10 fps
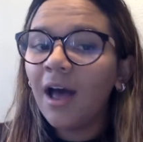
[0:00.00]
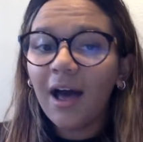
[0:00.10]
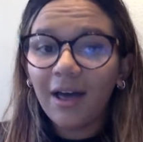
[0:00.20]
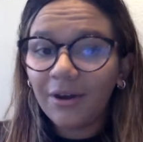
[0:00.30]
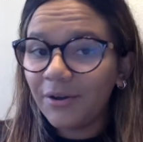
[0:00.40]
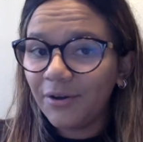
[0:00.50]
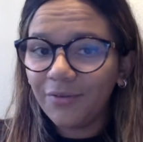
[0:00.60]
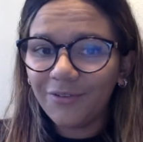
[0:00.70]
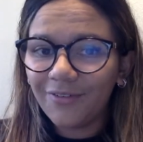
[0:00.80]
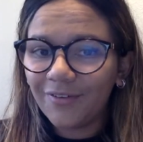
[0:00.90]
I don't know
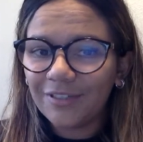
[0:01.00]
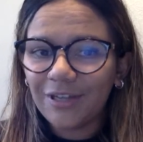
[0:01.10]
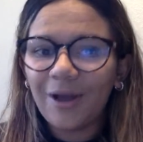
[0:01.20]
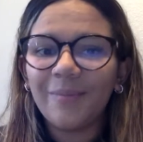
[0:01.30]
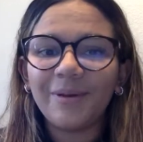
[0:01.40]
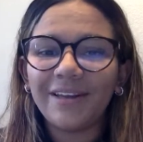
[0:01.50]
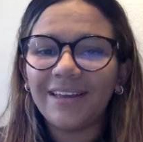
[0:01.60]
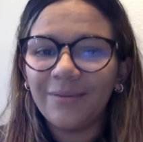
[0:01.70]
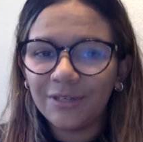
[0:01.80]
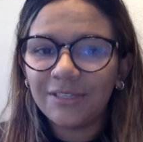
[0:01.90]
if you've ever saw it, but
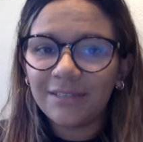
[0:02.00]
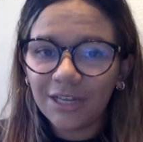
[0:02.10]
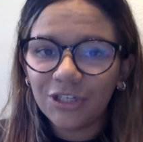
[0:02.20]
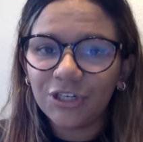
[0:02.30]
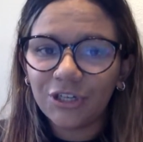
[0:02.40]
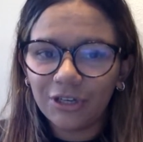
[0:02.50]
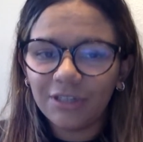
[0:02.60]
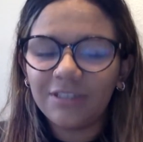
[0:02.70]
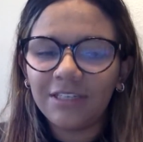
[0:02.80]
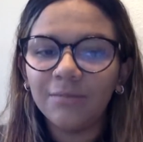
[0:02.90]
it was such a
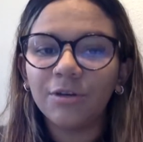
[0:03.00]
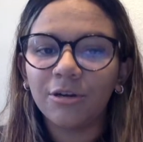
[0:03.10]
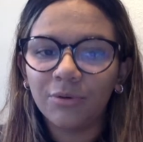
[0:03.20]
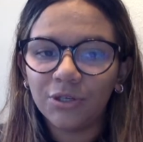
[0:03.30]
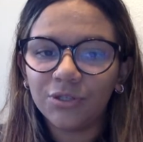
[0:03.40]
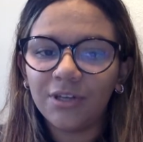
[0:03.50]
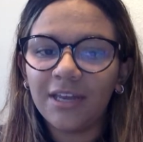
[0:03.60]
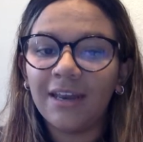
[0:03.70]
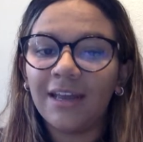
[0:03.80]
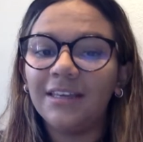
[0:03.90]
good, deep commercial,
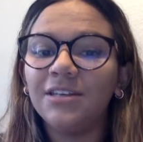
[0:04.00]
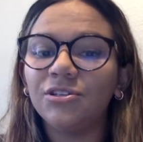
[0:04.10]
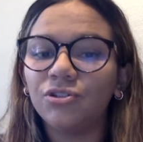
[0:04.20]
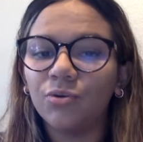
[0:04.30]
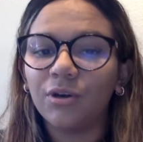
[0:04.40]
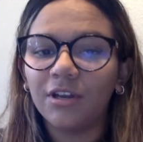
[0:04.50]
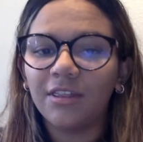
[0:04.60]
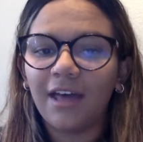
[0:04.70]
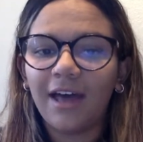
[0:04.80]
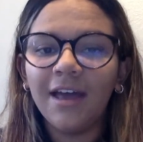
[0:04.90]
and Nike is so good at
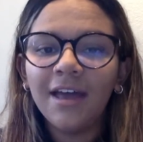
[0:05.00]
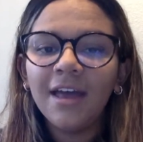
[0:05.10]
that.